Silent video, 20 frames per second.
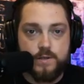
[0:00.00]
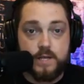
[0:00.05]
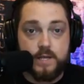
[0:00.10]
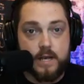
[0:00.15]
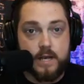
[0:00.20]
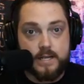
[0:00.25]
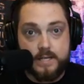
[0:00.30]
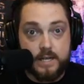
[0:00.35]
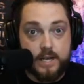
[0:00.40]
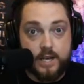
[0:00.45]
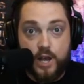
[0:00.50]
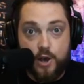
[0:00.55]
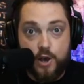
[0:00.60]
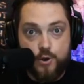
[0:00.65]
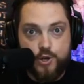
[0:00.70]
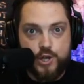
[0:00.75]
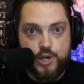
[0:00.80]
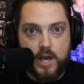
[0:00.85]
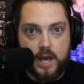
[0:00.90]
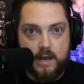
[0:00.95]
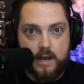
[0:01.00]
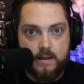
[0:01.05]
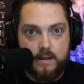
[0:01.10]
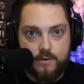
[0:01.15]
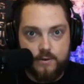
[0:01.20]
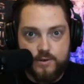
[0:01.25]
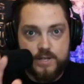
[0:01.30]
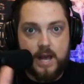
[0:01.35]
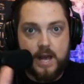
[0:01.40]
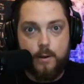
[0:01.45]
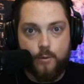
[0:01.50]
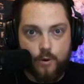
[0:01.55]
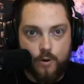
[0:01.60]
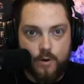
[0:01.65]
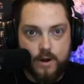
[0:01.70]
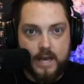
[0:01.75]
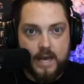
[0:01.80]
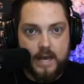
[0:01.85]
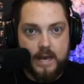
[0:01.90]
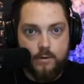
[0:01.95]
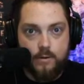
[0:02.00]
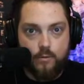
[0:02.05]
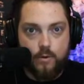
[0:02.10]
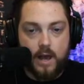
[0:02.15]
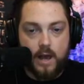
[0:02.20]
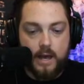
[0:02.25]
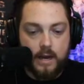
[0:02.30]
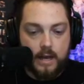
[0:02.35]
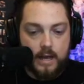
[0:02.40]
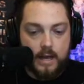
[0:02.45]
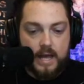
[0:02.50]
and that's negotiate, there's that word again, right?